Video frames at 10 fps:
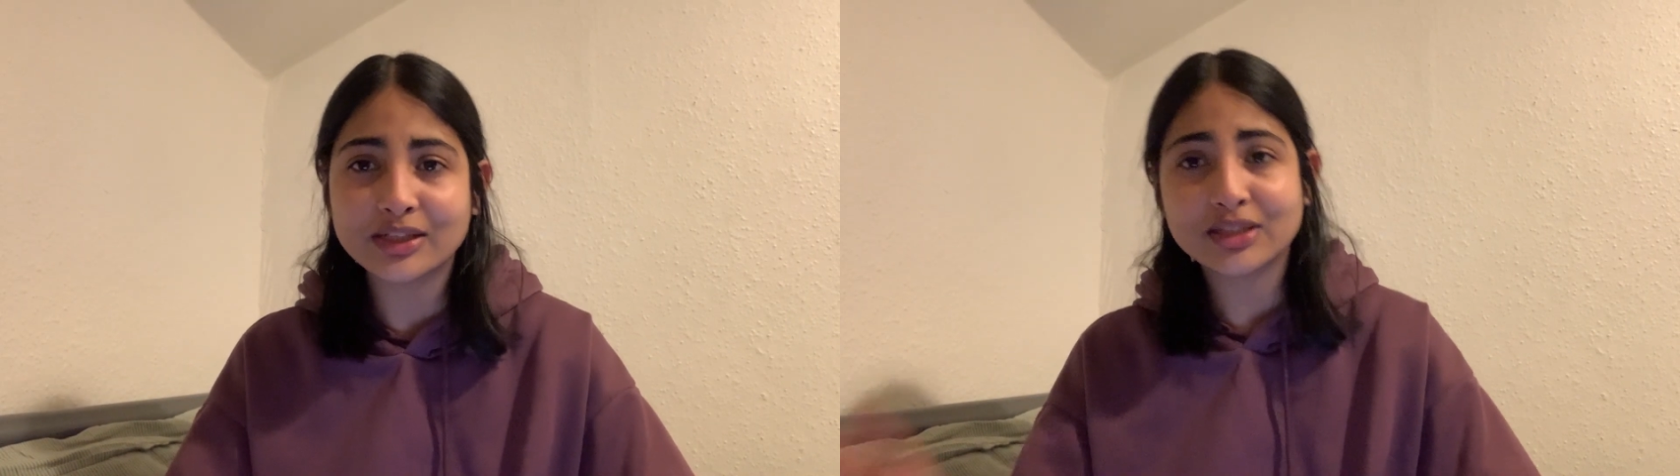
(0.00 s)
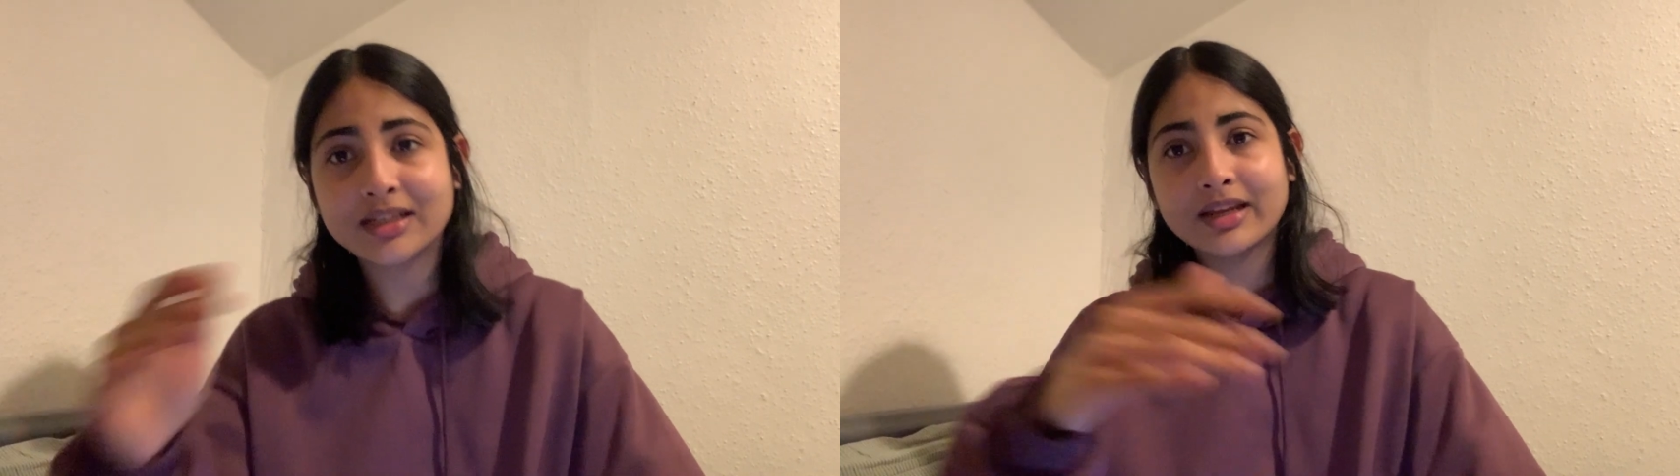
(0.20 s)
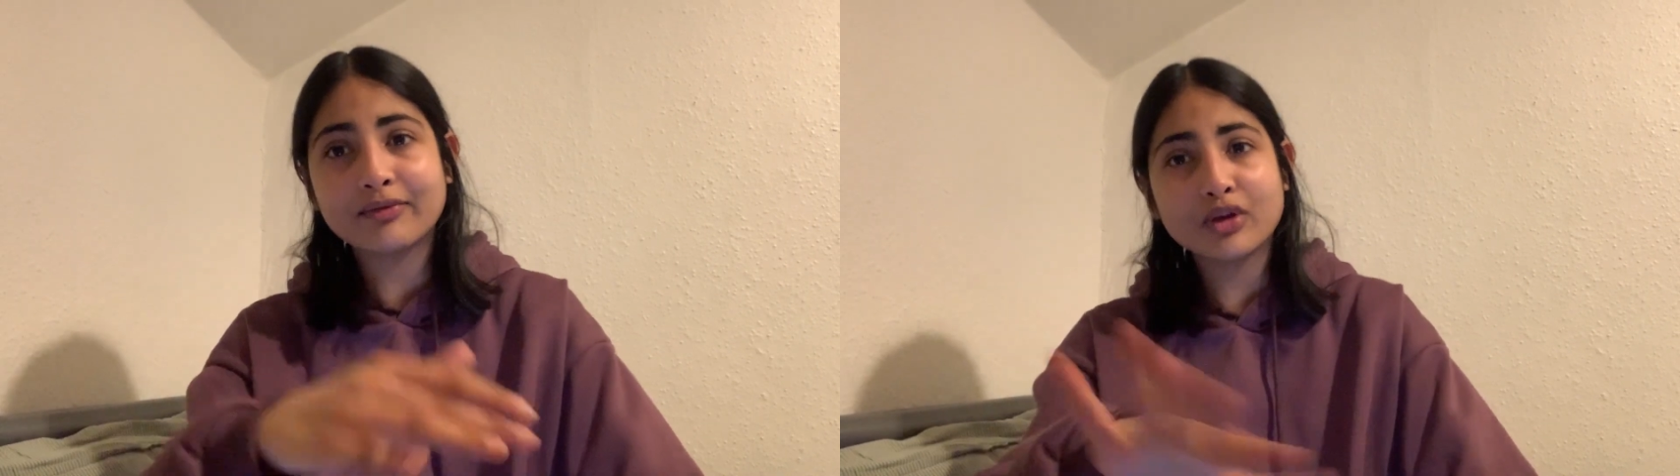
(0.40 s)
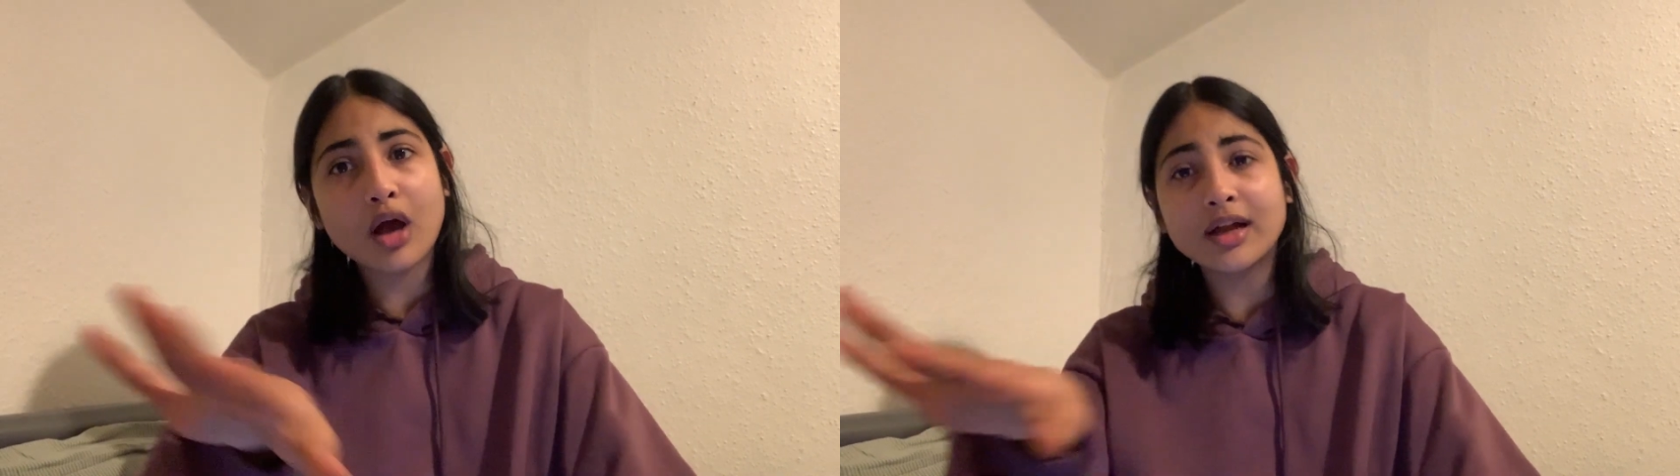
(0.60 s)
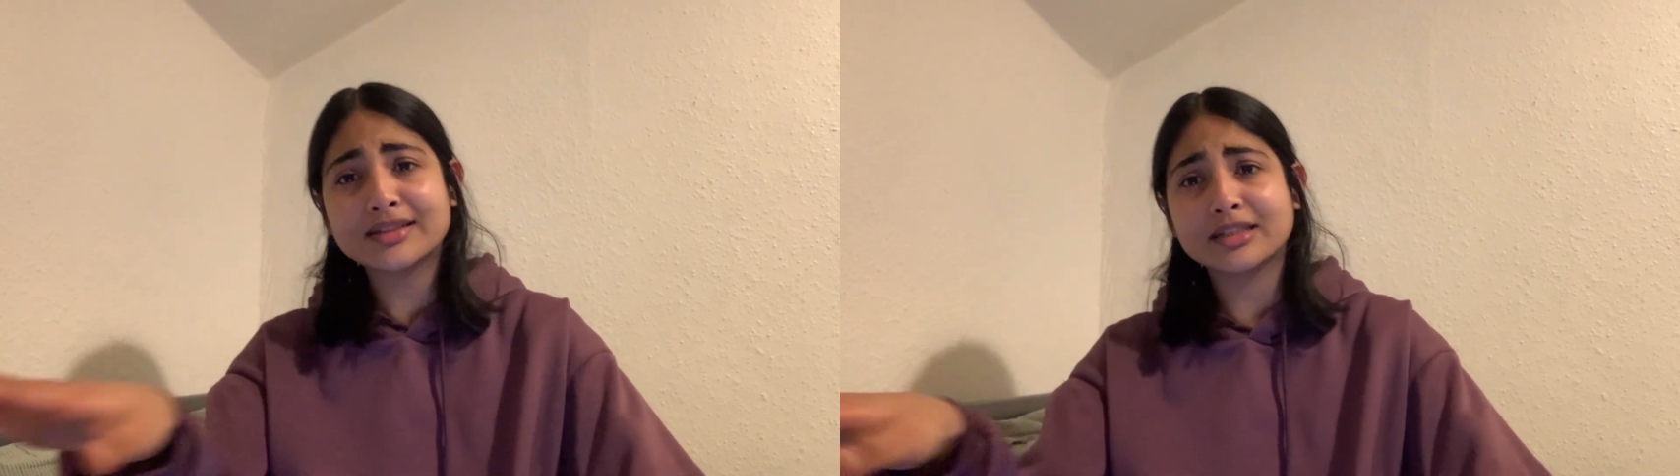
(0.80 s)
They're just gonna give you
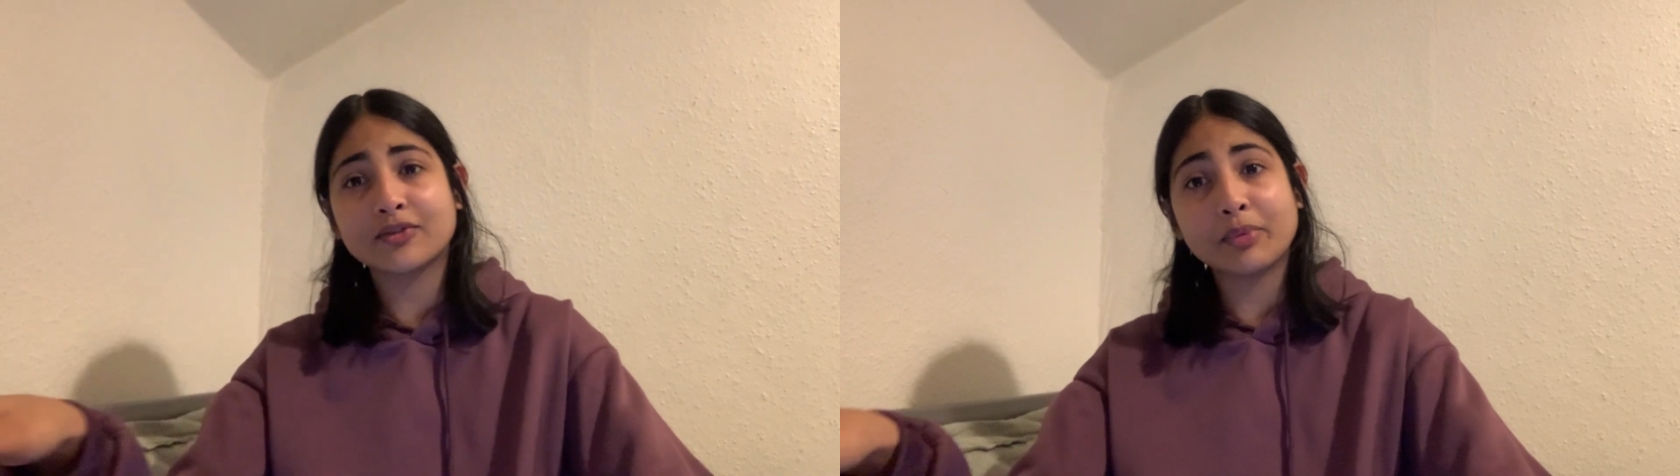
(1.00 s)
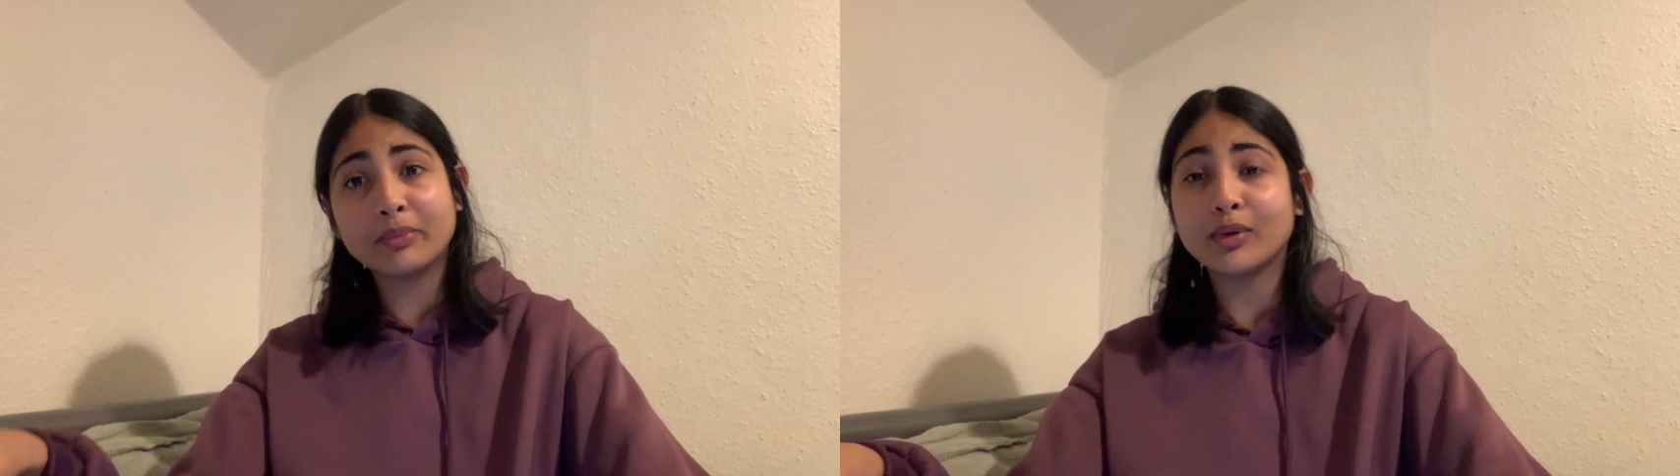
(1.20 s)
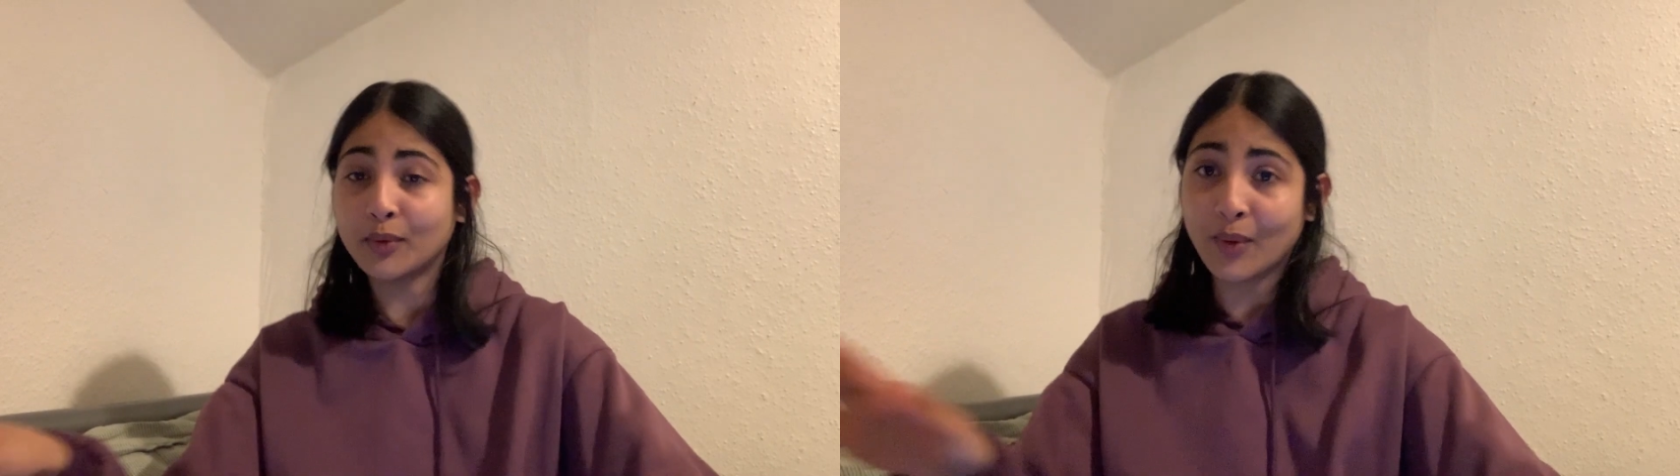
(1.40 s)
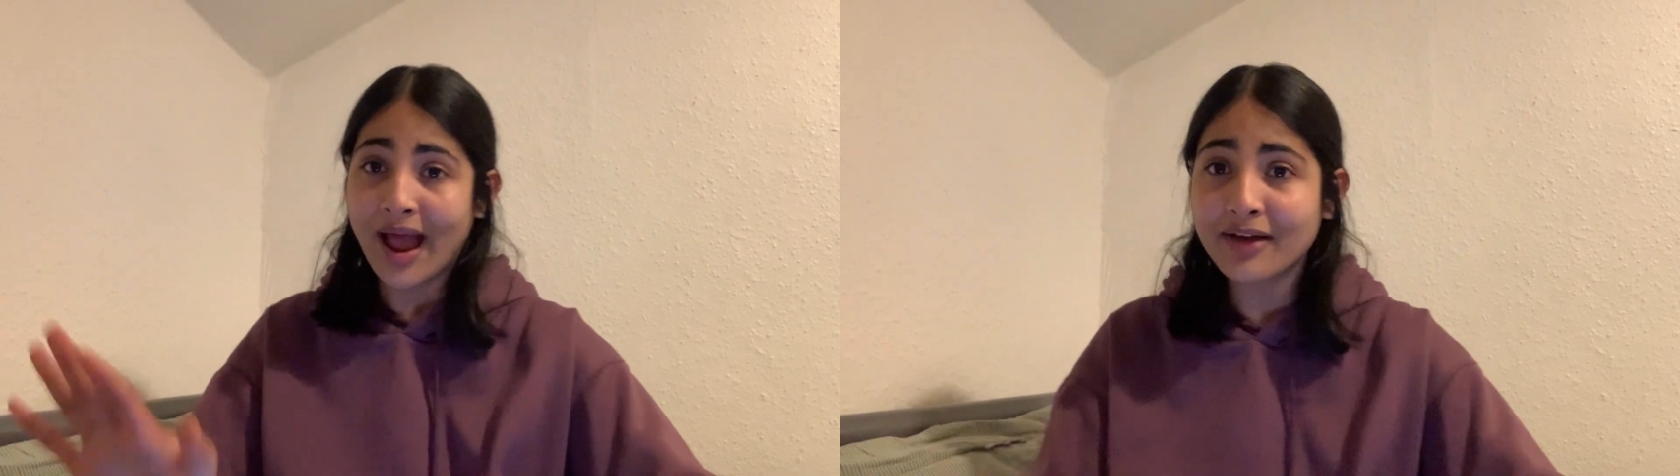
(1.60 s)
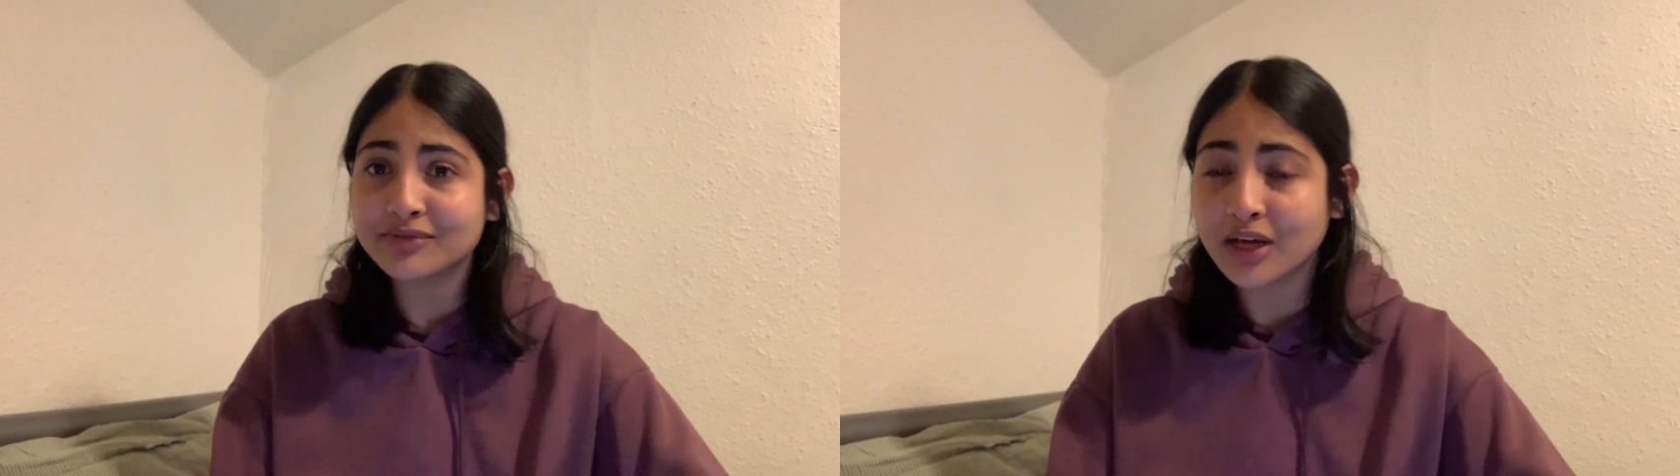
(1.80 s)
context of people who
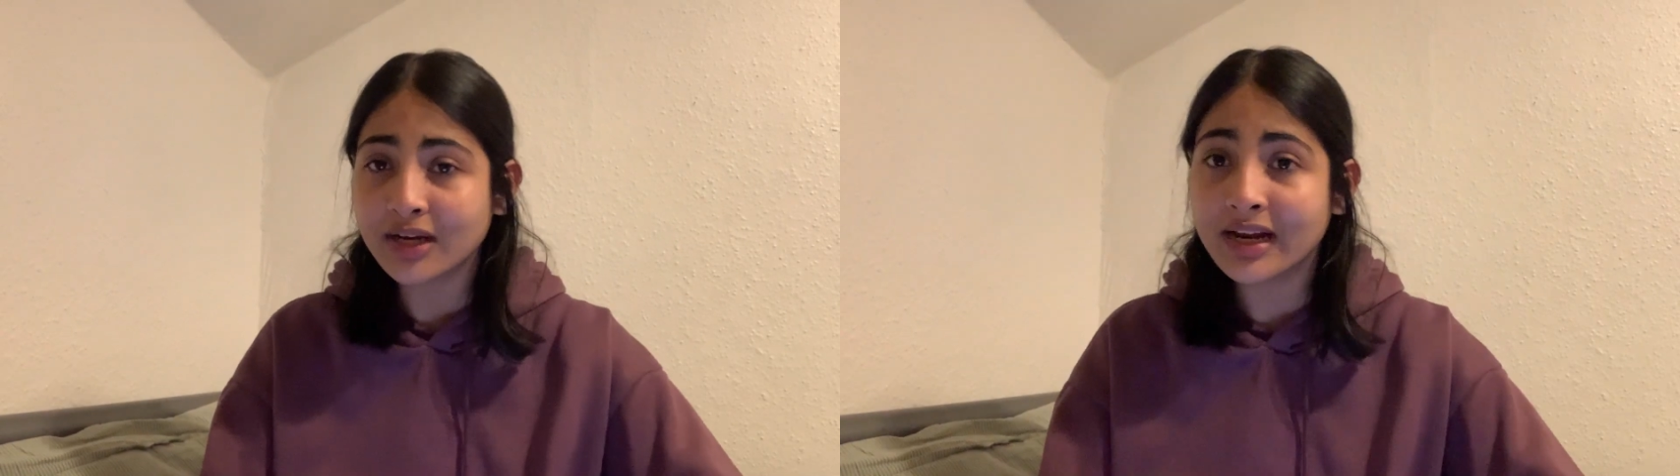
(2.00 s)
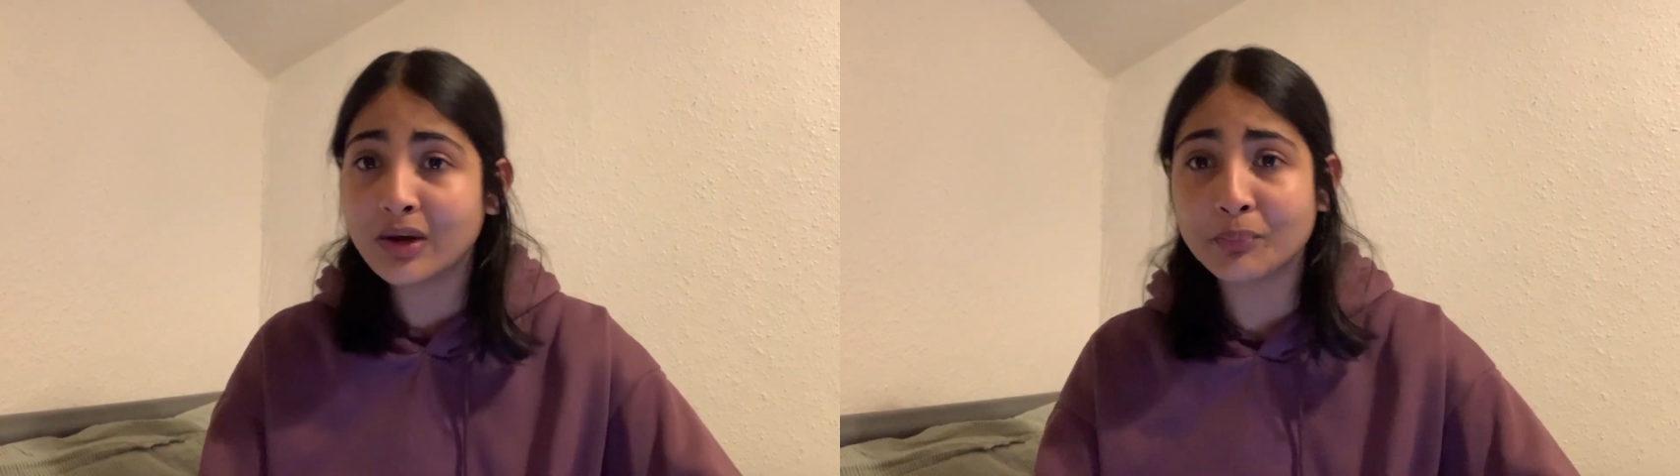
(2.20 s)
have done it,